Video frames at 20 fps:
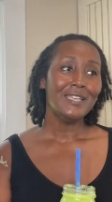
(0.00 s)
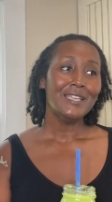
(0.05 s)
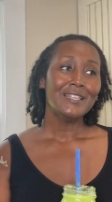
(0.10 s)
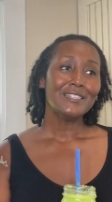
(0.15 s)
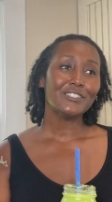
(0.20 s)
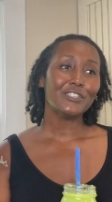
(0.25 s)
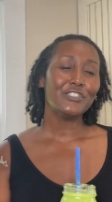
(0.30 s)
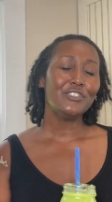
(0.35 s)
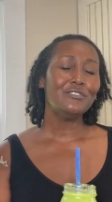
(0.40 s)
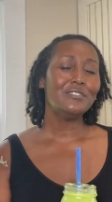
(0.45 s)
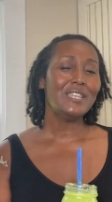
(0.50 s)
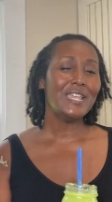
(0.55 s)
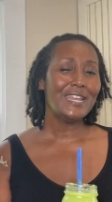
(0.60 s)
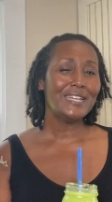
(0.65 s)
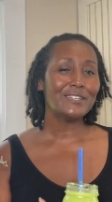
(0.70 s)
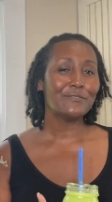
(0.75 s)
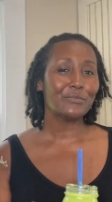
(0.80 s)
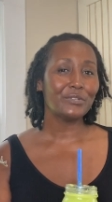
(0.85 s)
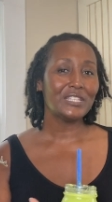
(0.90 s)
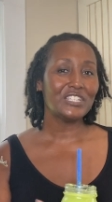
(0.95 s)
So you need
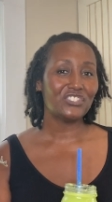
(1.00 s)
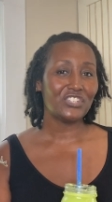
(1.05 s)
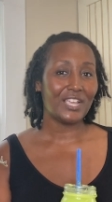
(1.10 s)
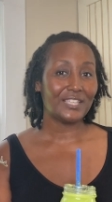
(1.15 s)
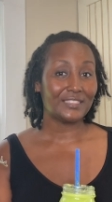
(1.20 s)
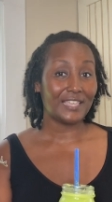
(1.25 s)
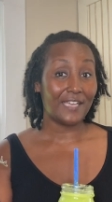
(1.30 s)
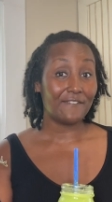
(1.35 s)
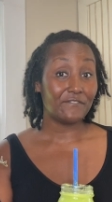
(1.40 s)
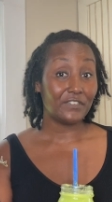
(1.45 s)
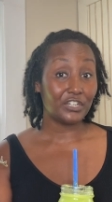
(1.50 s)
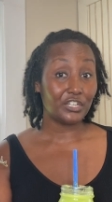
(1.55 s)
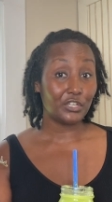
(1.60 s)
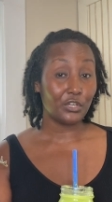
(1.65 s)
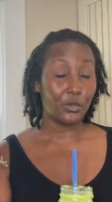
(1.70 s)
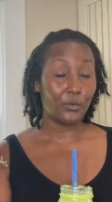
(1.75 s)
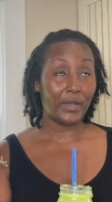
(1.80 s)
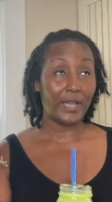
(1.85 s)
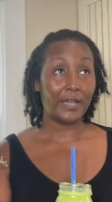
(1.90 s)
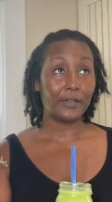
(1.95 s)
to really check that
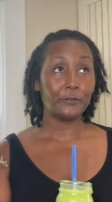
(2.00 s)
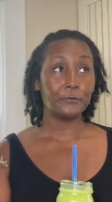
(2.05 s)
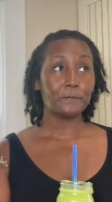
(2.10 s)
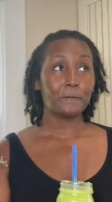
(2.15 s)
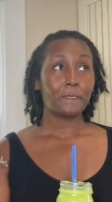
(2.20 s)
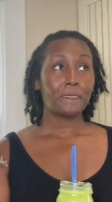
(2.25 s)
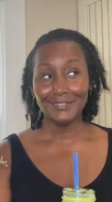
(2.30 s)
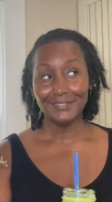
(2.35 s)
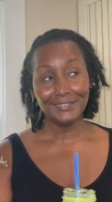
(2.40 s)
video out.